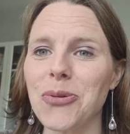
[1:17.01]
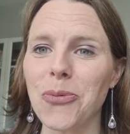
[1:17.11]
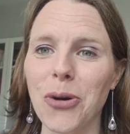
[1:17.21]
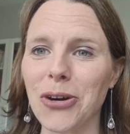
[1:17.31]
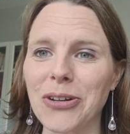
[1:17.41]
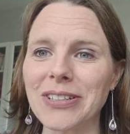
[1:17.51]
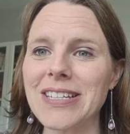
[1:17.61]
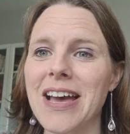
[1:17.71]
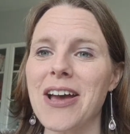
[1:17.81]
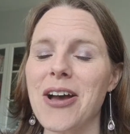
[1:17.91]
world,
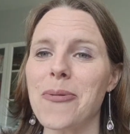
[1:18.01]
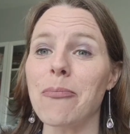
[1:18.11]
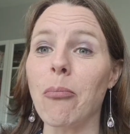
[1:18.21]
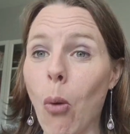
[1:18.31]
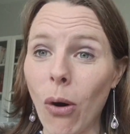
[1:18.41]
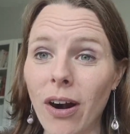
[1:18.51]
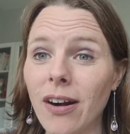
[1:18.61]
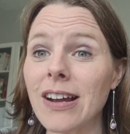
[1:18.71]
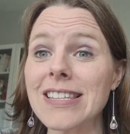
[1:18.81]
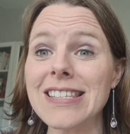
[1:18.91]

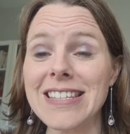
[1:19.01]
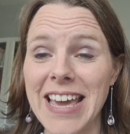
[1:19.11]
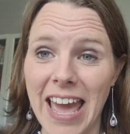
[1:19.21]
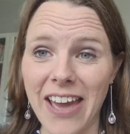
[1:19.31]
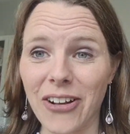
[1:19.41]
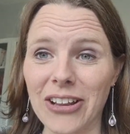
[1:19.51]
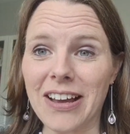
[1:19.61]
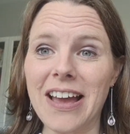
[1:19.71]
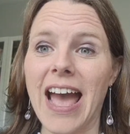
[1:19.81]
more scale.